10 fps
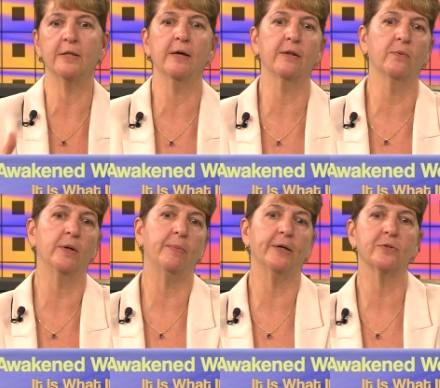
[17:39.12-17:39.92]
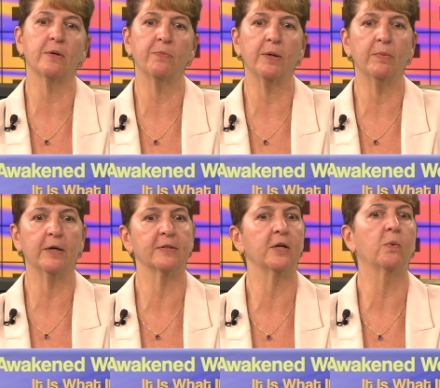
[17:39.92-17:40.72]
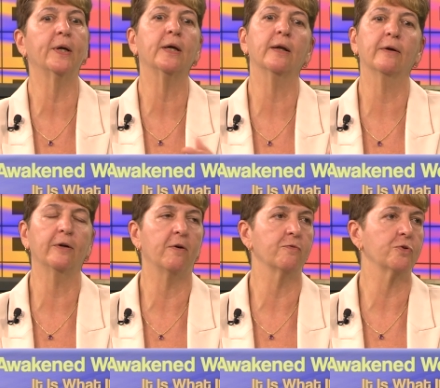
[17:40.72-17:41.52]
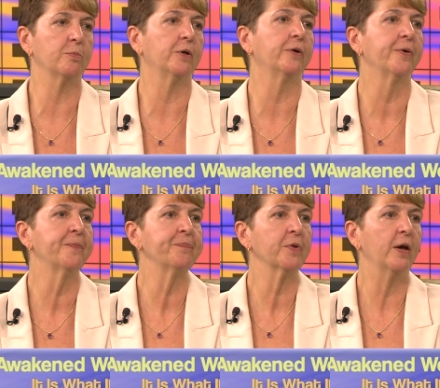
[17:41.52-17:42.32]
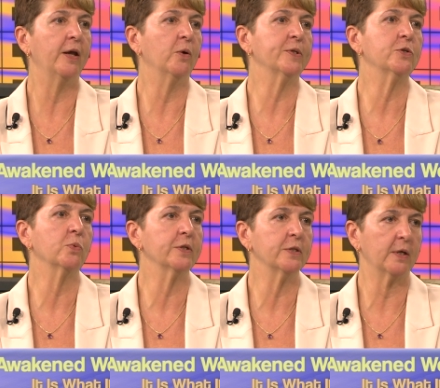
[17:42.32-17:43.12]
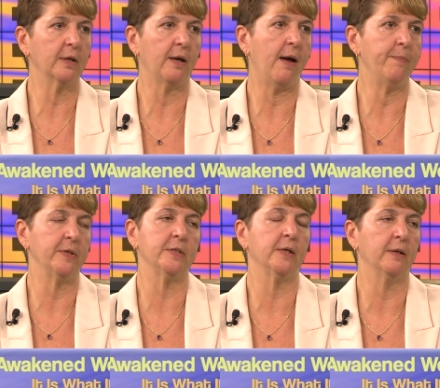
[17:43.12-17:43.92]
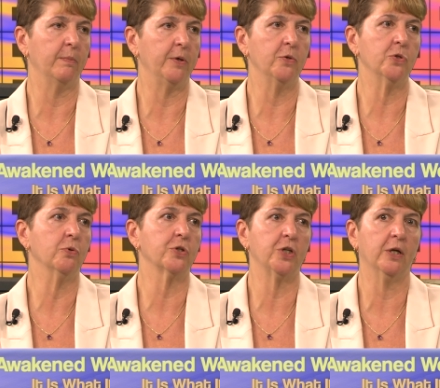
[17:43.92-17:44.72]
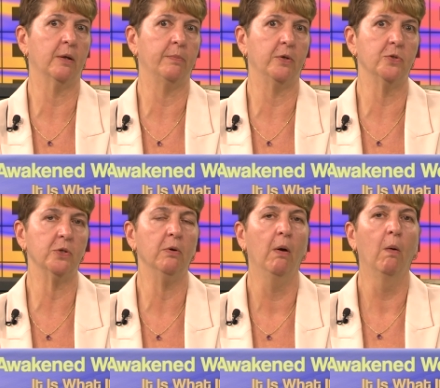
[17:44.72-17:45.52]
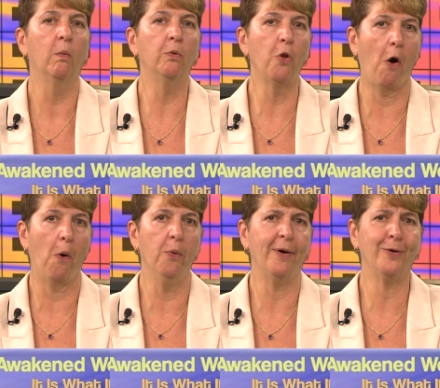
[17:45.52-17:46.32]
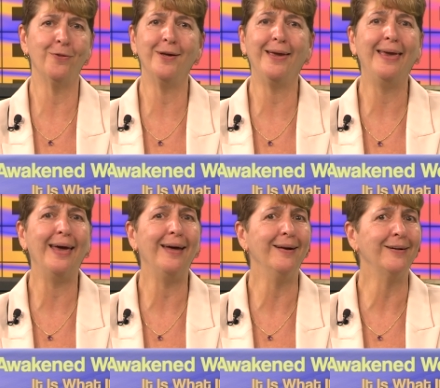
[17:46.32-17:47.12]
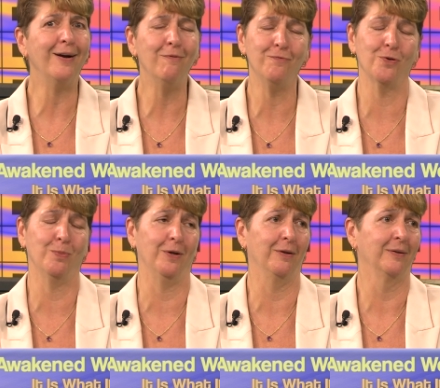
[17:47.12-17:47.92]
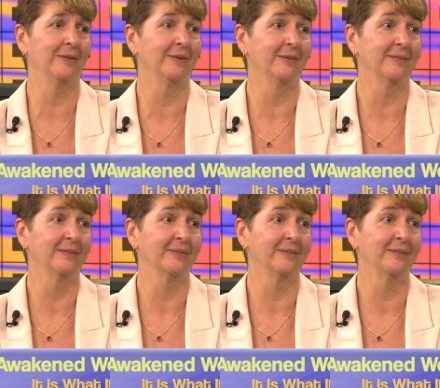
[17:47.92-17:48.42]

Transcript: to the other one about something because they don't want to get uncomfortable. And I go, what's the worst that's going to happen? Is he going to abuse you or is she going to abuse you? Well, no. I go, then get uncomfortable. Yep.